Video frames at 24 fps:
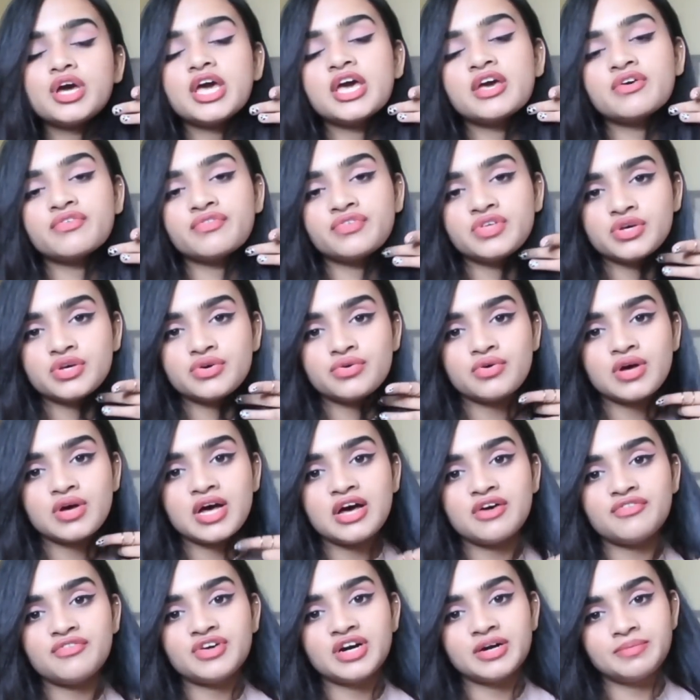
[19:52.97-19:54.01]
If you
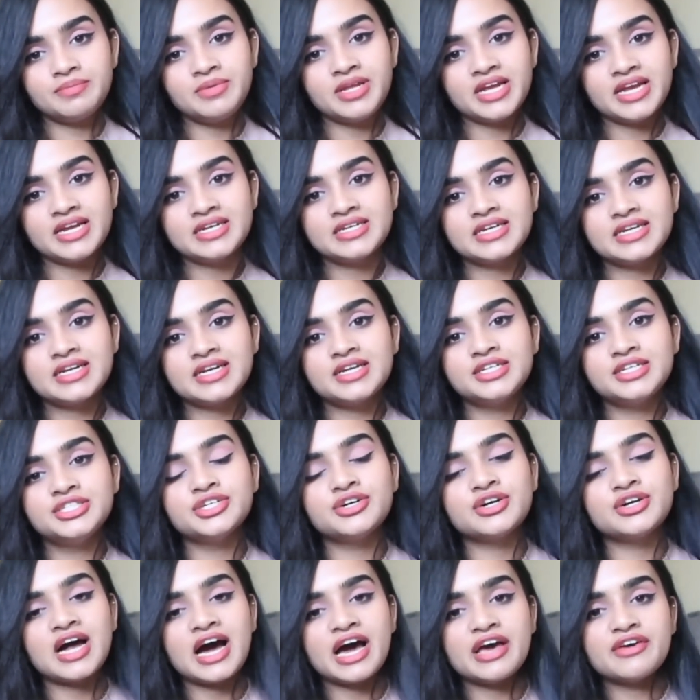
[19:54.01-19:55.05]
have updated
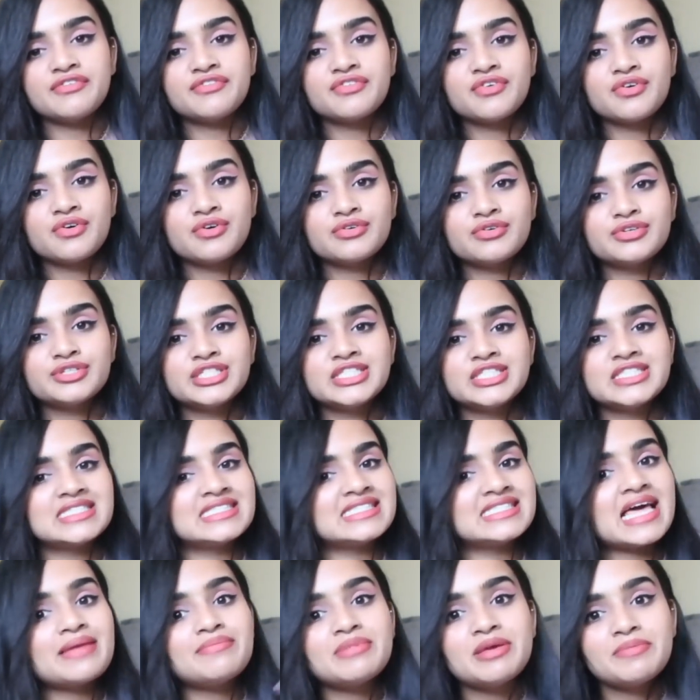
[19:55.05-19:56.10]
your iPhone,
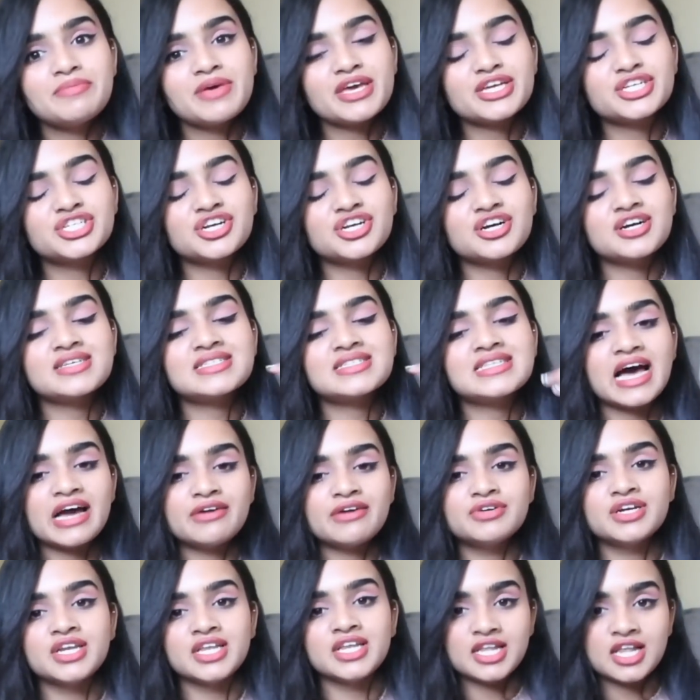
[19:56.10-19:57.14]
send me pictures.
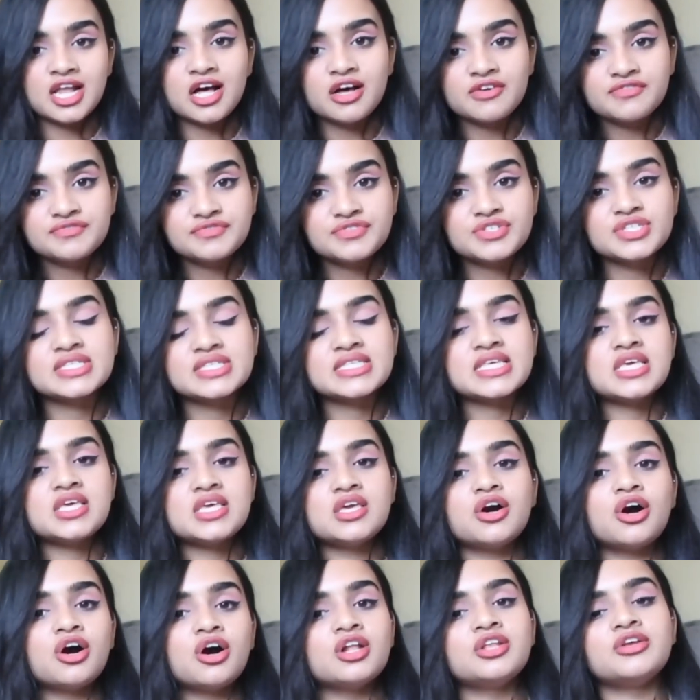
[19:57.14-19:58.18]
I would love to
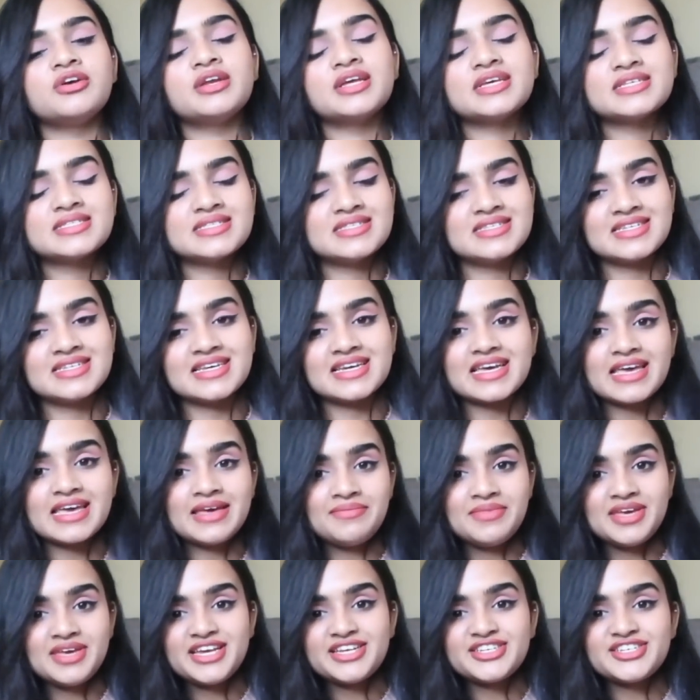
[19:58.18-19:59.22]
see all your aesthetic
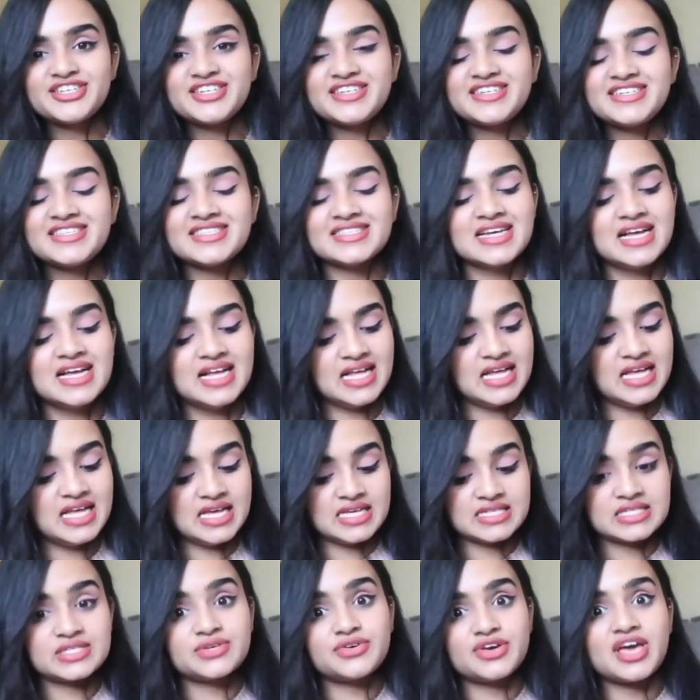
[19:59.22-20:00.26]
images.
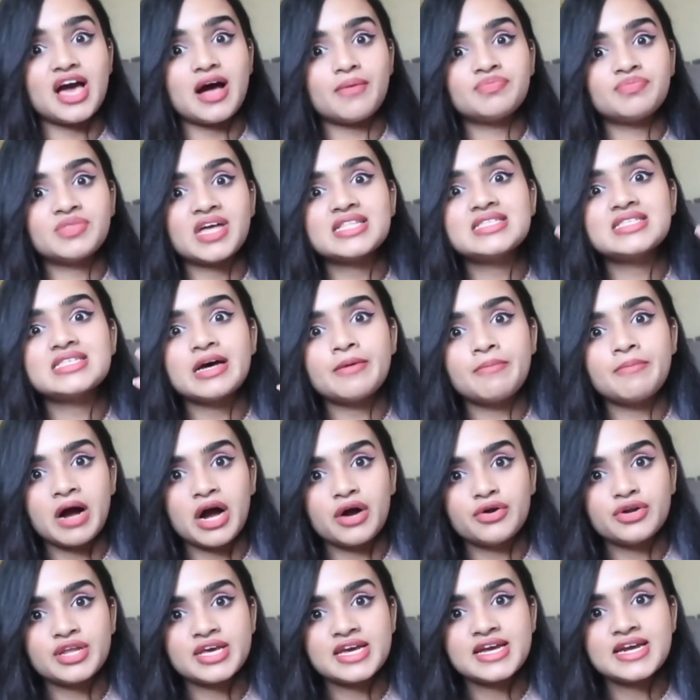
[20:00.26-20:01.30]
So yeah, that's
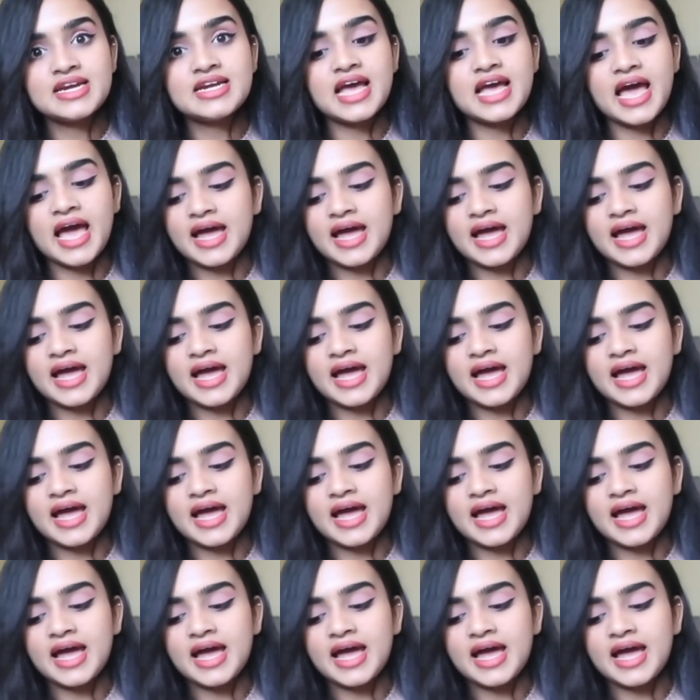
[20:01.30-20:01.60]
about it.